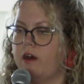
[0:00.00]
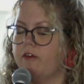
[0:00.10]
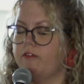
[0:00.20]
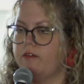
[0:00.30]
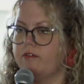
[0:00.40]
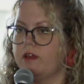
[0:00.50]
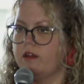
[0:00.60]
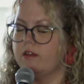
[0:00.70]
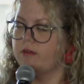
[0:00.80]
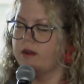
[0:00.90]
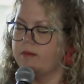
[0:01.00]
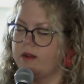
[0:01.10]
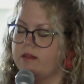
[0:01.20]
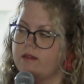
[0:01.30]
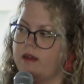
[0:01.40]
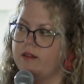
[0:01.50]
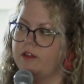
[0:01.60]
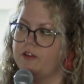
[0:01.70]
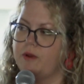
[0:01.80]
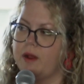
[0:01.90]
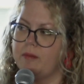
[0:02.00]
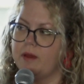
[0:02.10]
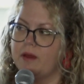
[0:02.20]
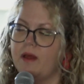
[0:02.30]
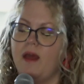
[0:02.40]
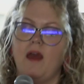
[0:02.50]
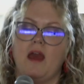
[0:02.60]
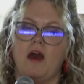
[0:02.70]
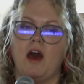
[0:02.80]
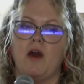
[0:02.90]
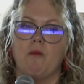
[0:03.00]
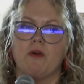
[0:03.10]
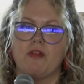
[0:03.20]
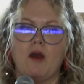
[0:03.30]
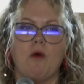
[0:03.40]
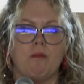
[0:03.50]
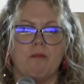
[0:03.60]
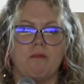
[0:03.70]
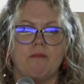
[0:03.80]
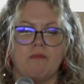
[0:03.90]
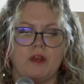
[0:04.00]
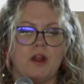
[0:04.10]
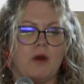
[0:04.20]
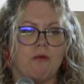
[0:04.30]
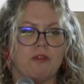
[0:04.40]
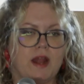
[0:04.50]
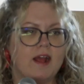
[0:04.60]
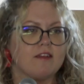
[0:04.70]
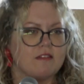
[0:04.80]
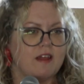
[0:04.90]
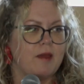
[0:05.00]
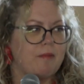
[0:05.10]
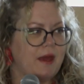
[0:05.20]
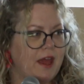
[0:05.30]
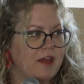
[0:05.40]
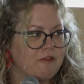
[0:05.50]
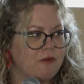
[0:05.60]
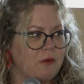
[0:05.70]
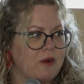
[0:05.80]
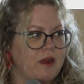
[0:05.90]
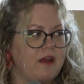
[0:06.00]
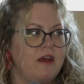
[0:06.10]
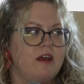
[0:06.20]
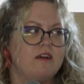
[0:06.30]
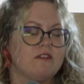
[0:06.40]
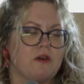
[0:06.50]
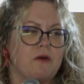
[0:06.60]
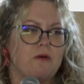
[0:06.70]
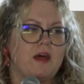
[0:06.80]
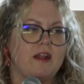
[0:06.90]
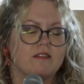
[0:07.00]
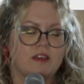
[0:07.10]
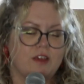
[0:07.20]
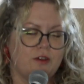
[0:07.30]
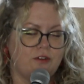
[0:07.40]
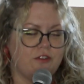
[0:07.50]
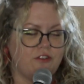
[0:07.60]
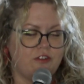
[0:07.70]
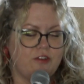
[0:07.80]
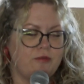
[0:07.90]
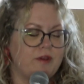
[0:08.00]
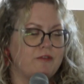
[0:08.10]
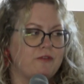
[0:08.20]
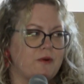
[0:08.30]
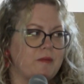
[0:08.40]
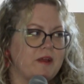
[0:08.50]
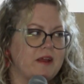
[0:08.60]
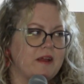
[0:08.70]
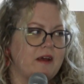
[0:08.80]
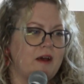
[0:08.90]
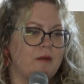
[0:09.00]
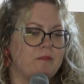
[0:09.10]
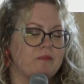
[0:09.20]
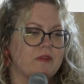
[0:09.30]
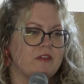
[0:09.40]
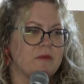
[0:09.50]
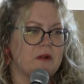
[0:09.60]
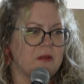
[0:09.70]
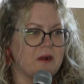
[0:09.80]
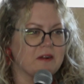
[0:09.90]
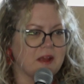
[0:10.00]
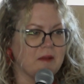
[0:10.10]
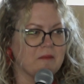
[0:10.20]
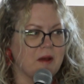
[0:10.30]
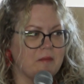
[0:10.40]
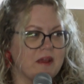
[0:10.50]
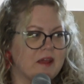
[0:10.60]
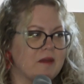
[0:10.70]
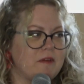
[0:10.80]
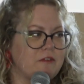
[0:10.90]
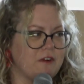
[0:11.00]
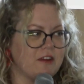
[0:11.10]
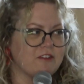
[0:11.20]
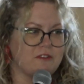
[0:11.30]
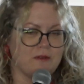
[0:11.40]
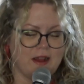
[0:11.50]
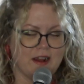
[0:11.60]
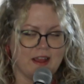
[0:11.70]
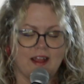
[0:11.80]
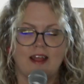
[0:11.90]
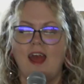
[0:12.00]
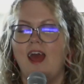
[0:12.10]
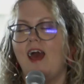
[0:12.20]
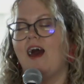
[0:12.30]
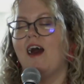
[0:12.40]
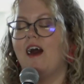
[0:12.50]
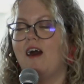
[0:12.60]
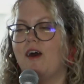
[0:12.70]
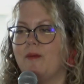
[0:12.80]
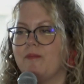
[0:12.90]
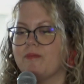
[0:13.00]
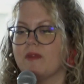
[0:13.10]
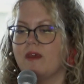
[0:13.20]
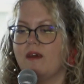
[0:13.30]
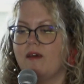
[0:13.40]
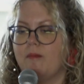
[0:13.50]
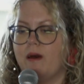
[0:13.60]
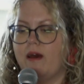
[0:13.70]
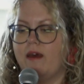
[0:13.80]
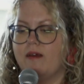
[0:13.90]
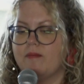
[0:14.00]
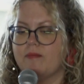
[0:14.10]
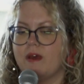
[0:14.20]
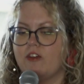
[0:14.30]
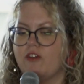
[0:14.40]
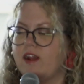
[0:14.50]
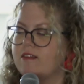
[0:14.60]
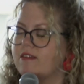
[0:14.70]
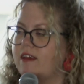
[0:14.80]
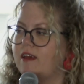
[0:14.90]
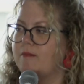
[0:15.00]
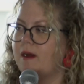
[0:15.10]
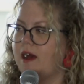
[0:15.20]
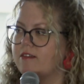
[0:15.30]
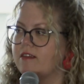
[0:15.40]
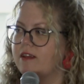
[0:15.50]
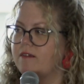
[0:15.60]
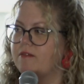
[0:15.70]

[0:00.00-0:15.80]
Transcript: 15 to 20 minutes on the treadmill without, the next day paying for it. So that is a huge achievement for me. It's been a long time coming. It can be frustrating, but I try to stay positive